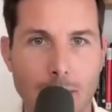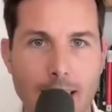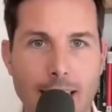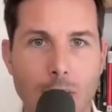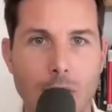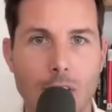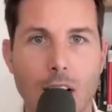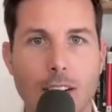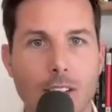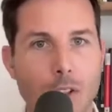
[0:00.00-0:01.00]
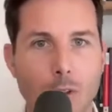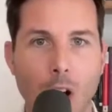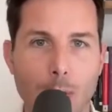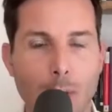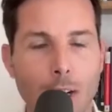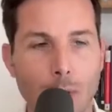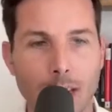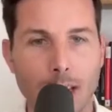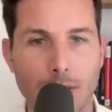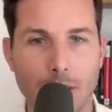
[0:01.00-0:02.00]
maintaining with stocks are you operating with
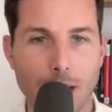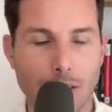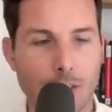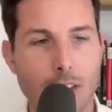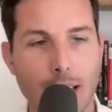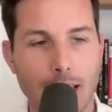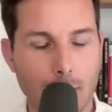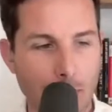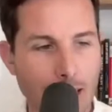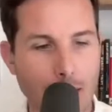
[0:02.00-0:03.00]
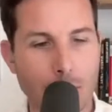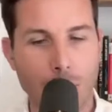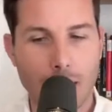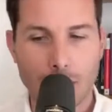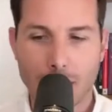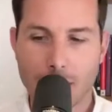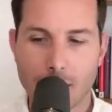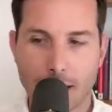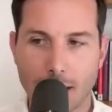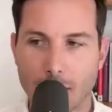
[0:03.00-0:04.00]
that philosophy saying meaning if we're entering this
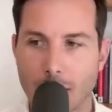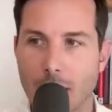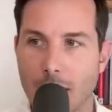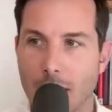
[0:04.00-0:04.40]
secular